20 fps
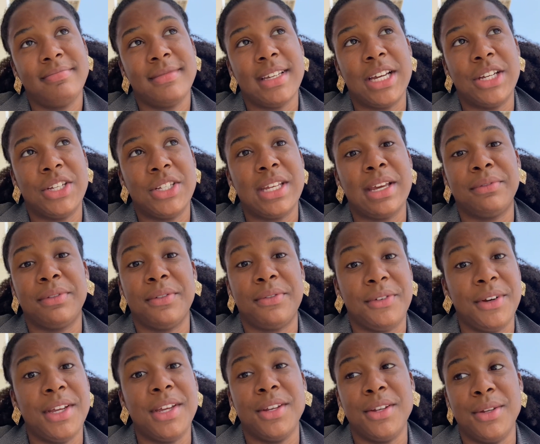I just have to
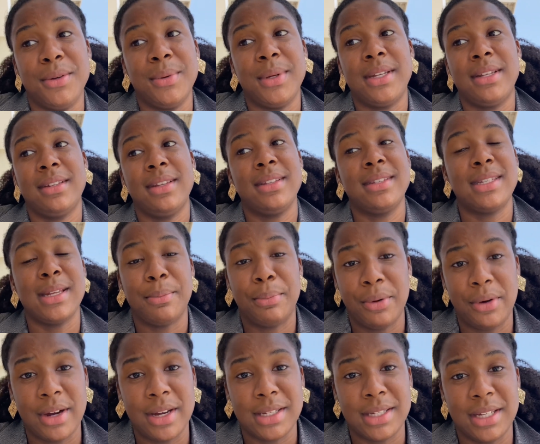freaking do it and stop
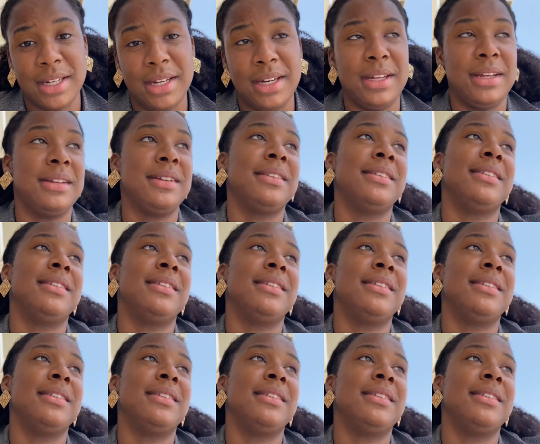procrastinating.